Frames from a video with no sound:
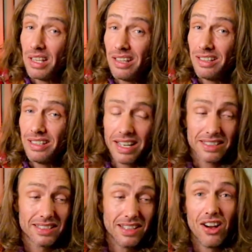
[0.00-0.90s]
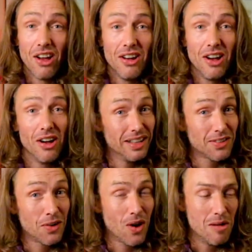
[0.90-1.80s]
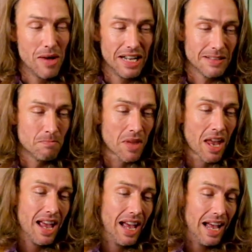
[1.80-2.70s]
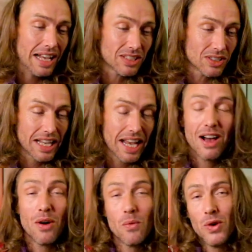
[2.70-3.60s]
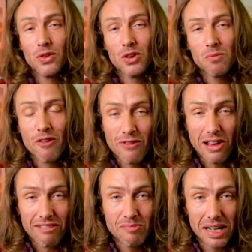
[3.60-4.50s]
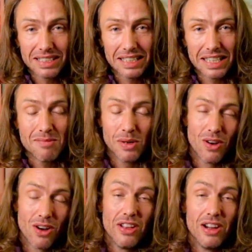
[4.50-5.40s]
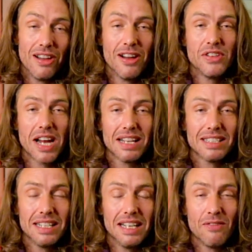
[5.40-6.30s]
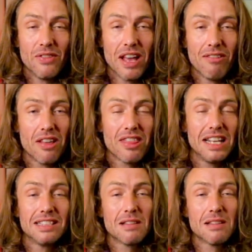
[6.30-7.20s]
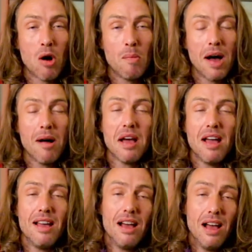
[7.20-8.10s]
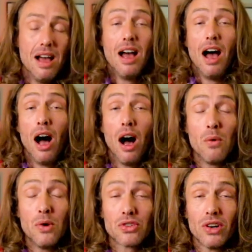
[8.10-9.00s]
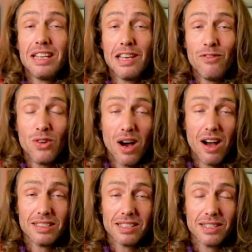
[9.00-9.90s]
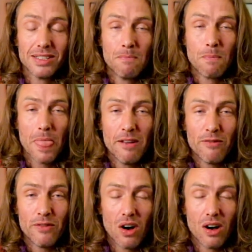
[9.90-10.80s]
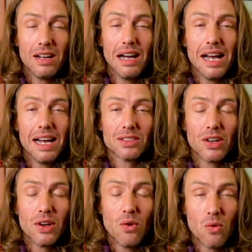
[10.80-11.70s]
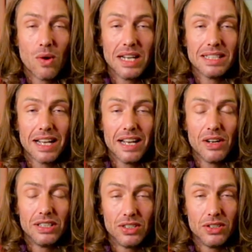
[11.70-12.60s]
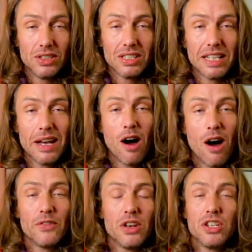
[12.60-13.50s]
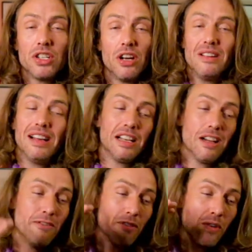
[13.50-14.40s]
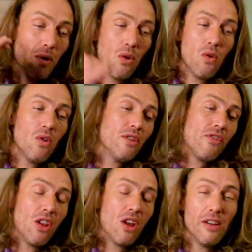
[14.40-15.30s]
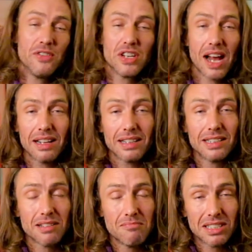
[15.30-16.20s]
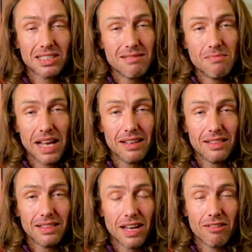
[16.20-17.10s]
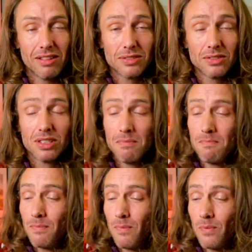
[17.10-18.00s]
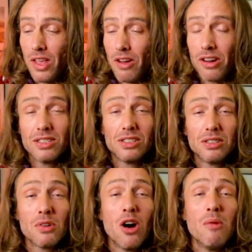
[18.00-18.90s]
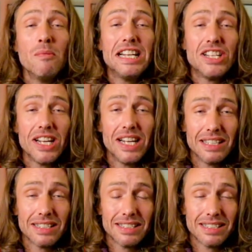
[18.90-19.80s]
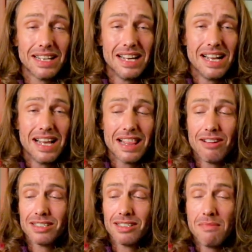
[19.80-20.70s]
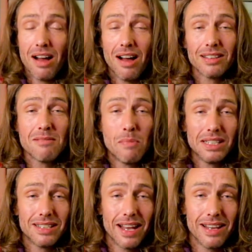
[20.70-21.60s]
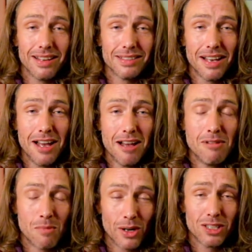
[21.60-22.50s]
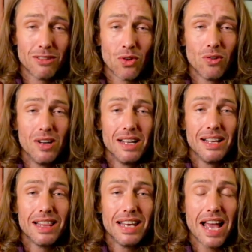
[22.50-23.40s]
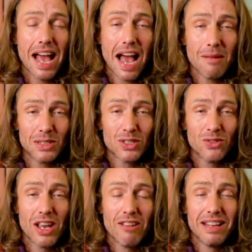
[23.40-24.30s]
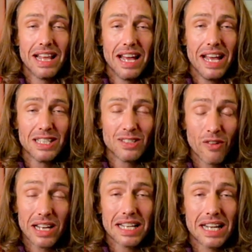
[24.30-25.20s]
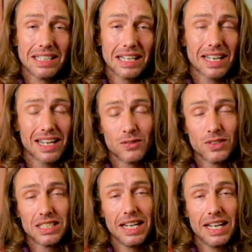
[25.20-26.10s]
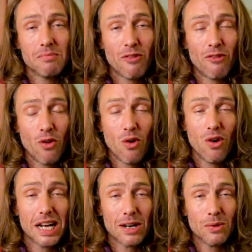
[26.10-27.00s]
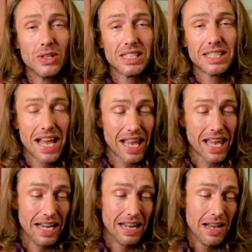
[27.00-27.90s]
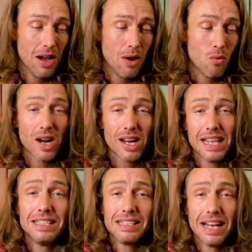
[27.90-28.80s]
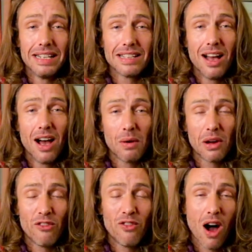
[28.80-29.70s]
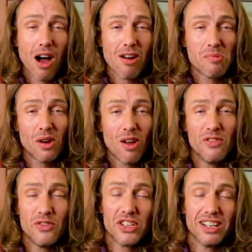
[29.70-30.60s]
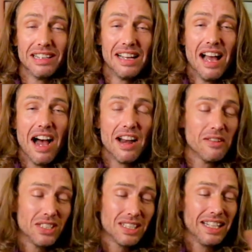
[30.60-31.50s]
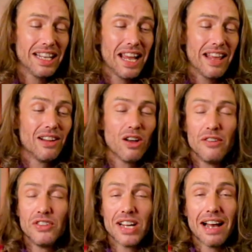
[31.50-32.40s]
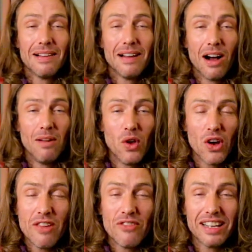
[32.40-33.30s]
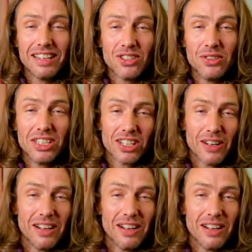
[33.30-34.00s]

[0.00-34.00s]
Yes, I know. It's quite amazing. As I say, I will do my very best to keep an eye on the live chats. And if there are things that pop up, I will try to give you answers. If not, as I always say, I do sit after the show and go through all of the live chat, because I must admit, there are some comedy geniuses, there are some utter piss takers, but most of all, the atmosphere in there is fantastic. And I've said it before and I will say it again. One of these days, I'm going to fire up a live show and I'm just going to get in the live chat. I'm not even going to do a show.